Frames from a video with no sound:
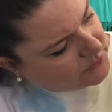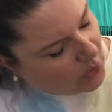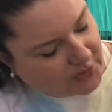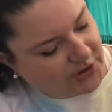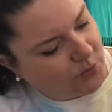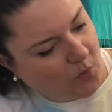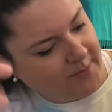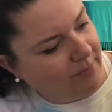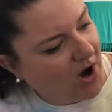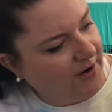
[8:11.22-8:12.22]
or just
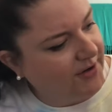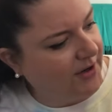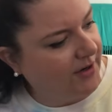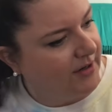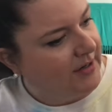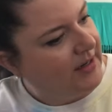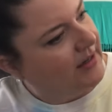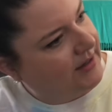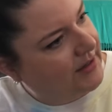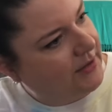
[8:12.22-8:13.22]
one partner
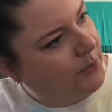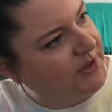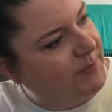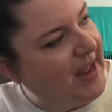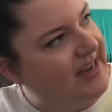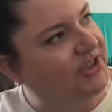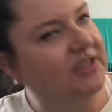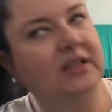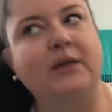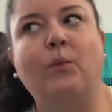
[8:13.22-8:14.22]
was
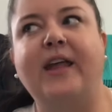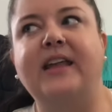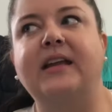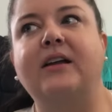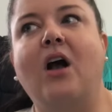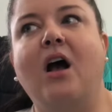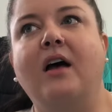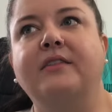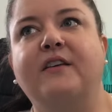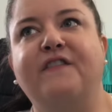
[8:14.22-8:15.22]
patiently waiting
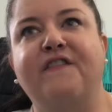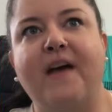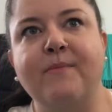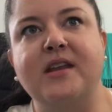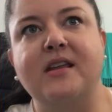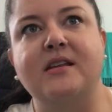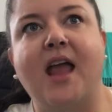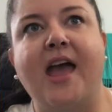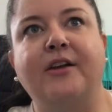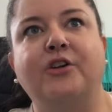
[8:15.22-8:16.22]
on the feminine
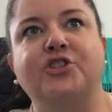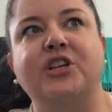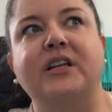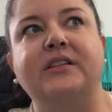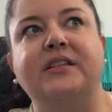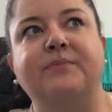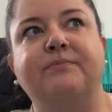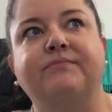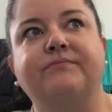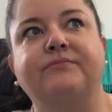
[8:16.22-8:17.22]
energy to
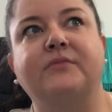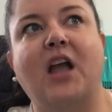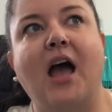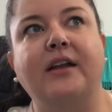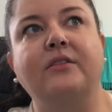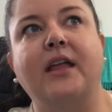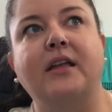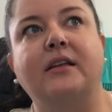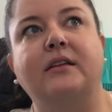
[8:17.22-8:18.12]
kind of like